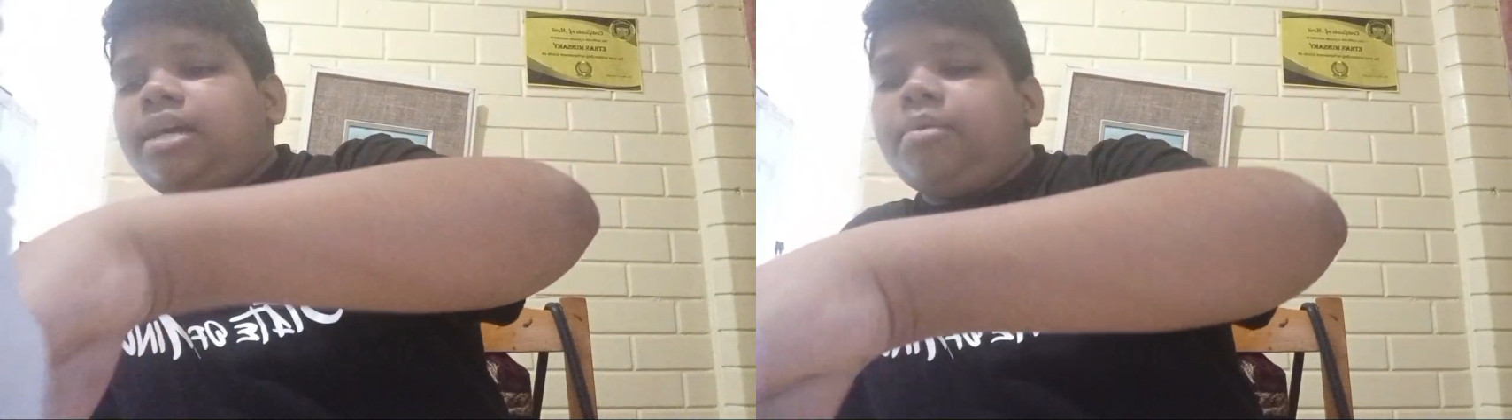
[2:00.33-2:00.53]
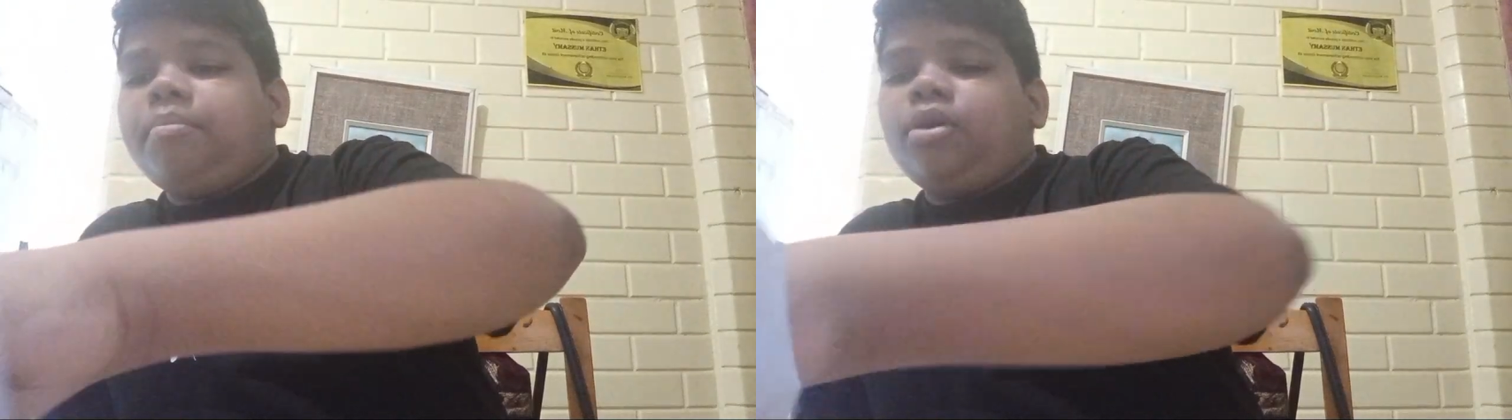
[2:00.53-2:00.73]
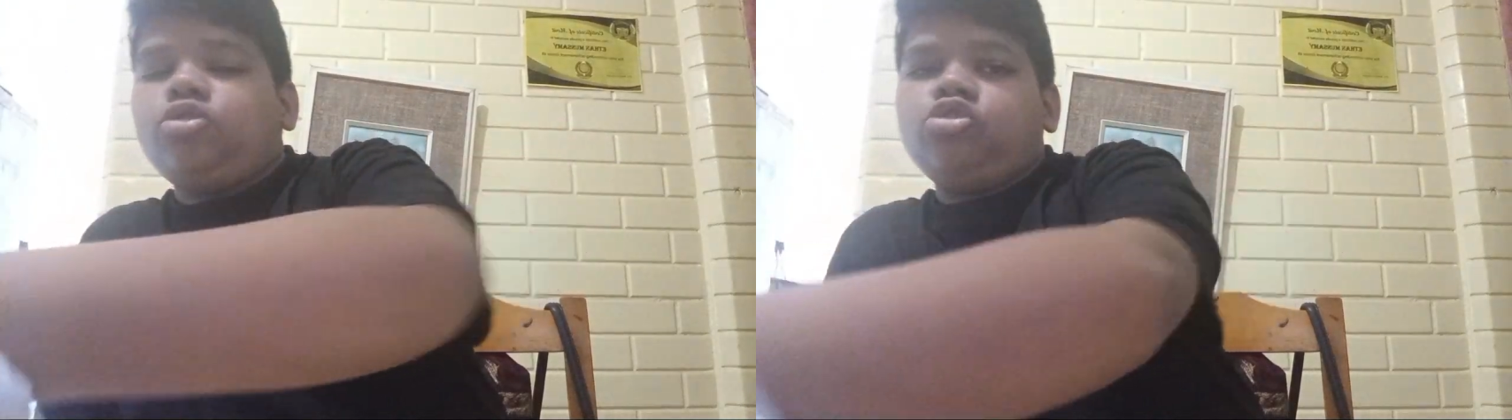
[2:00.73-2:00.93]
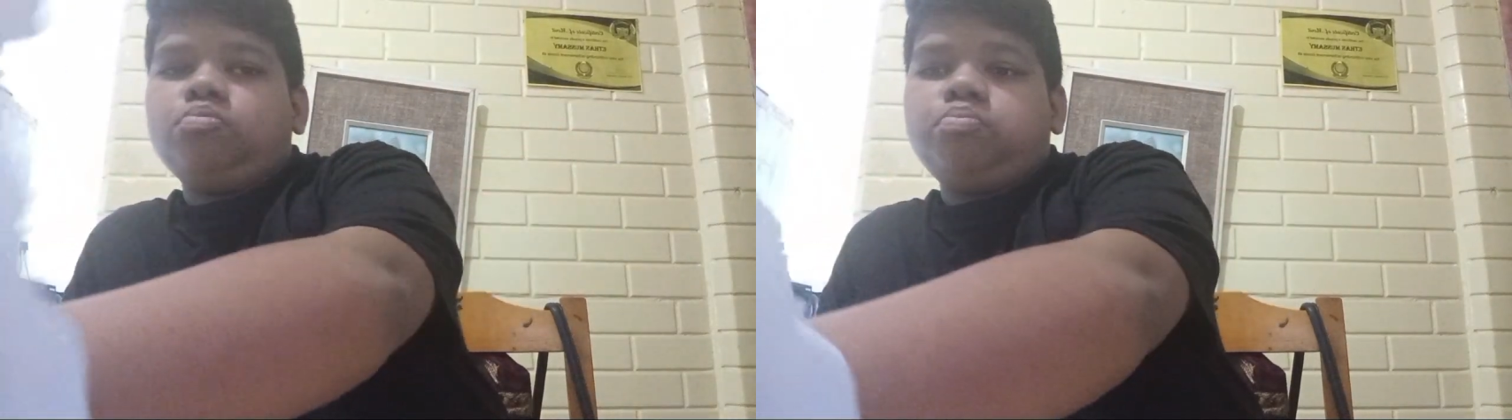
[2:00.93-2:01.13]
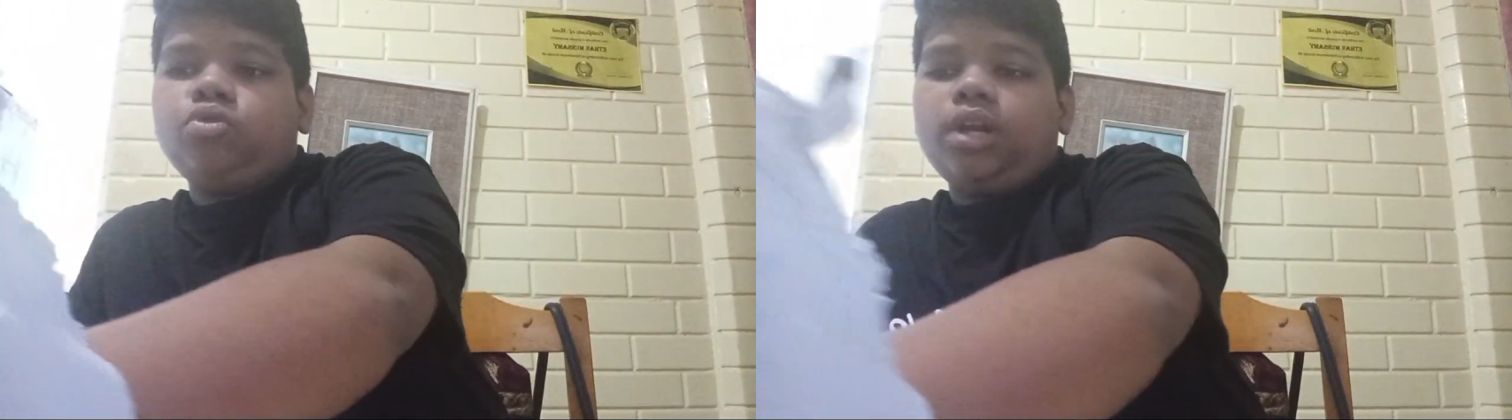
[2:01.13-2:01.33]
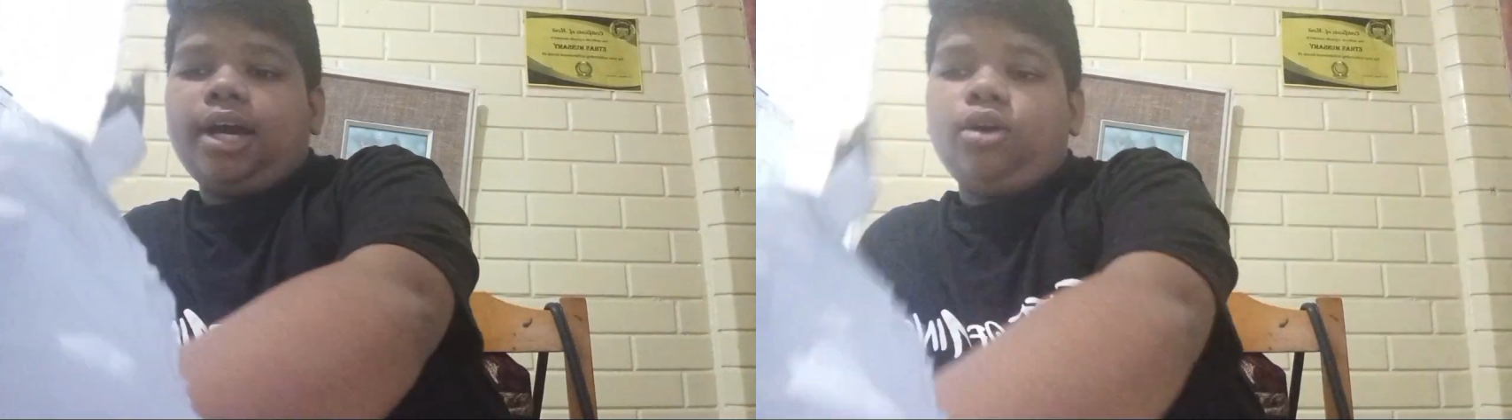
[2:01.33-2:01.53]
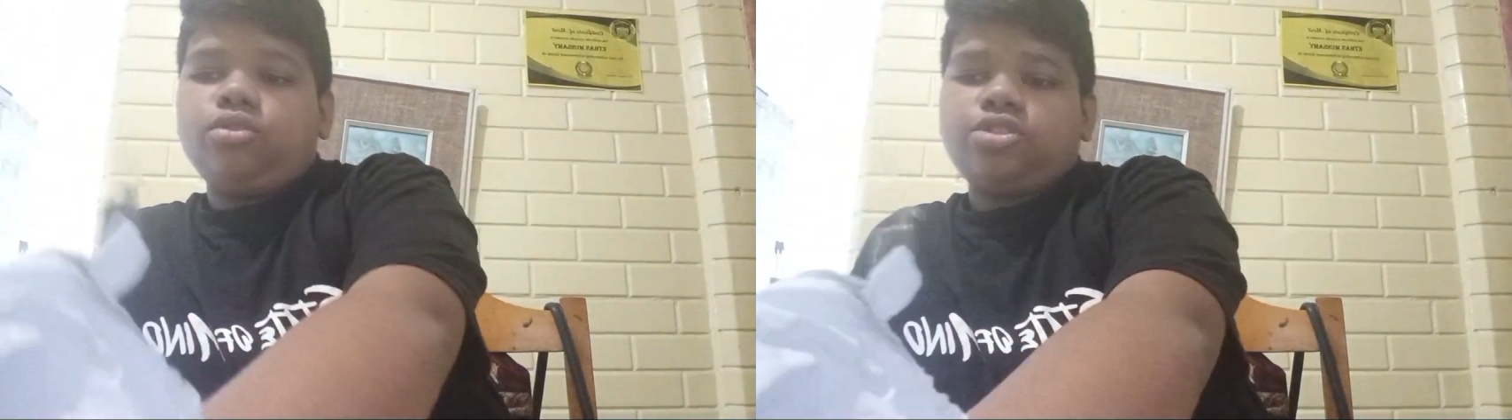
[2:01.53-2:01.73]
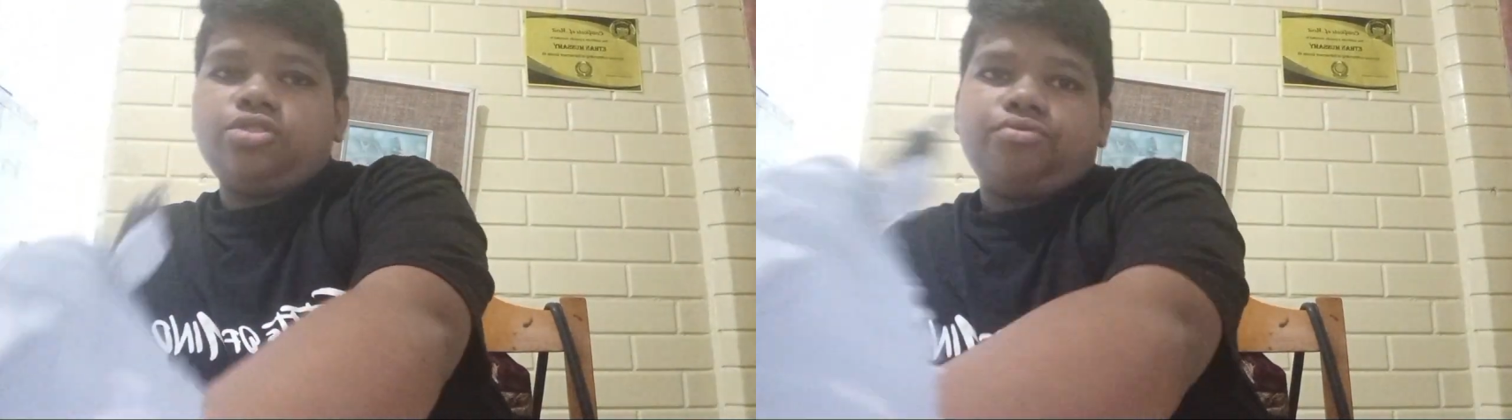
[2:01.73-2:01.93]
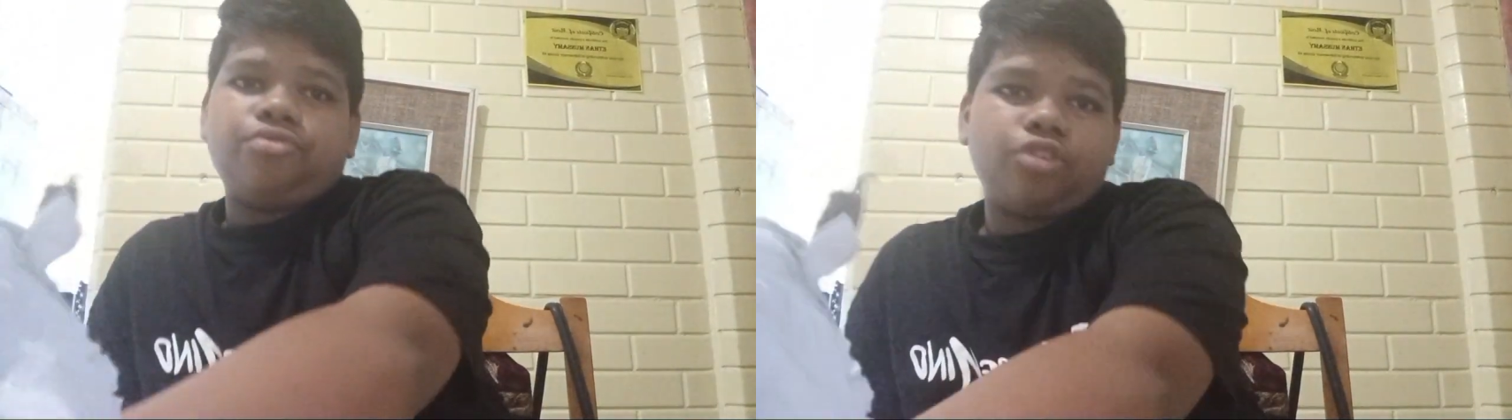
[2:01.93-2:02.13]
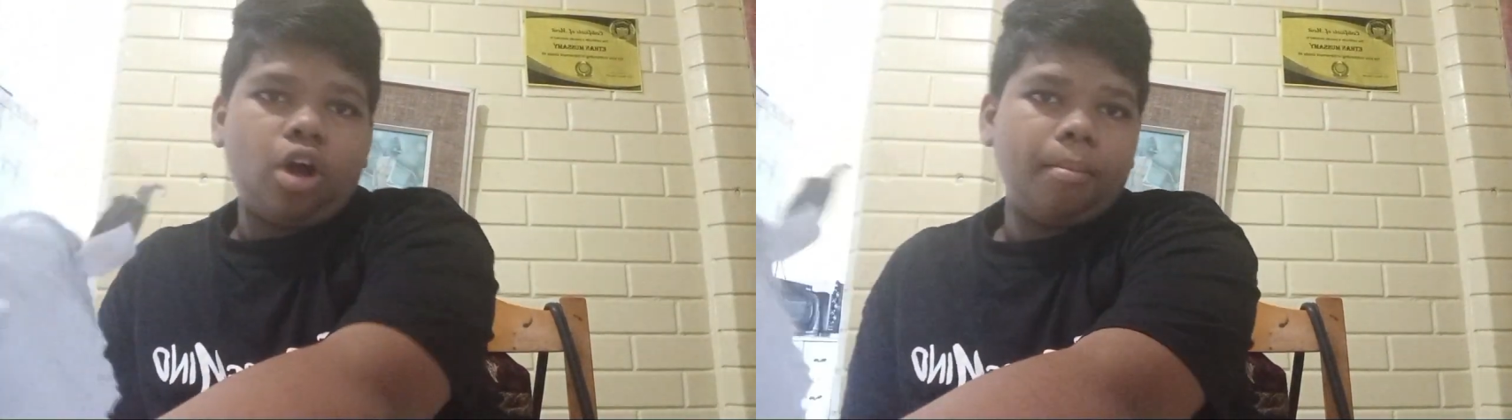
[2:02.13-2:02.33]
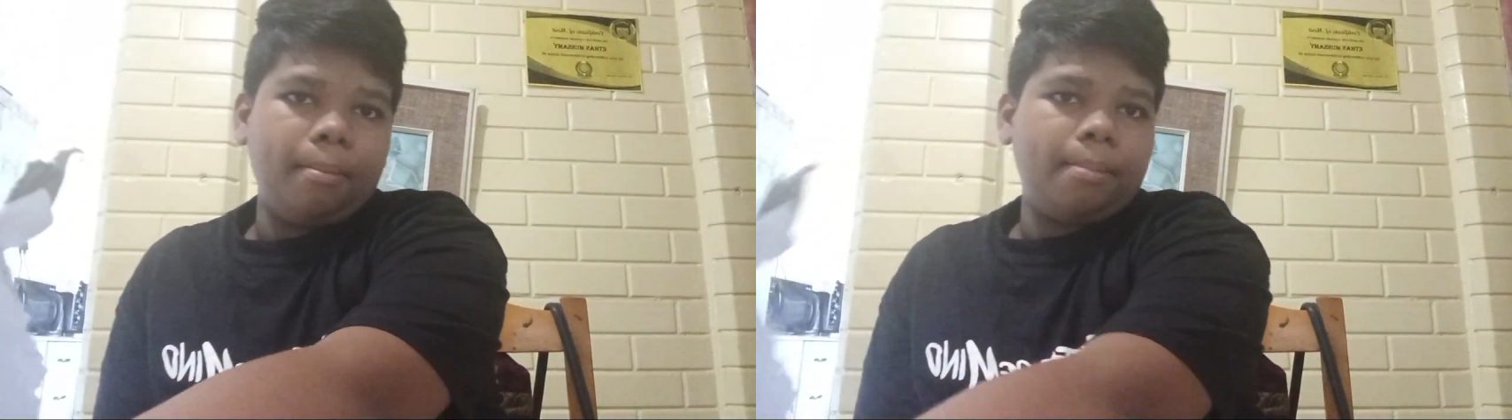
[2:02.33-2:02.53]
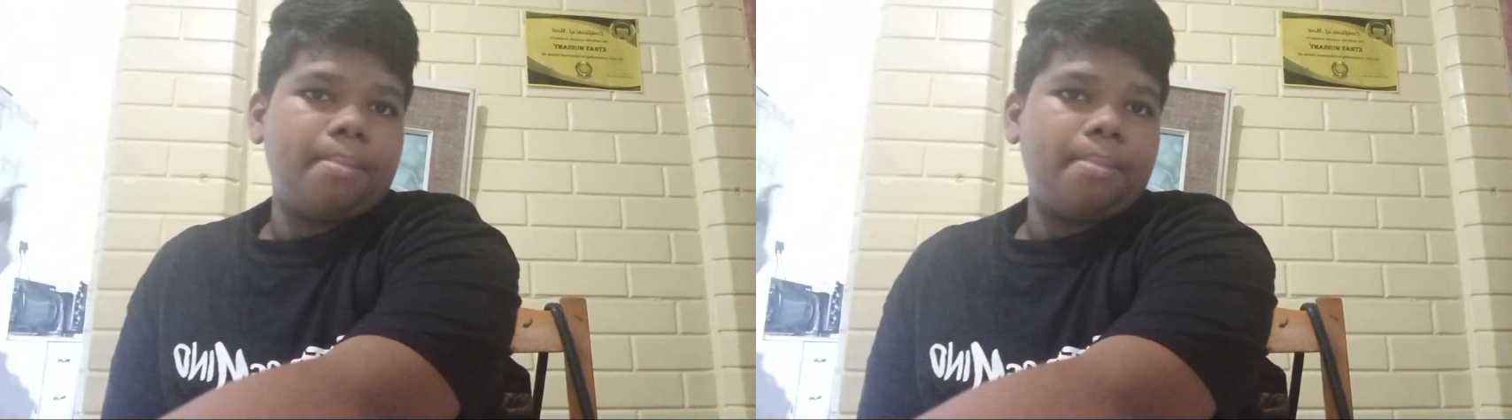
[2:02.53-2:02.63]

I'm about to pull out from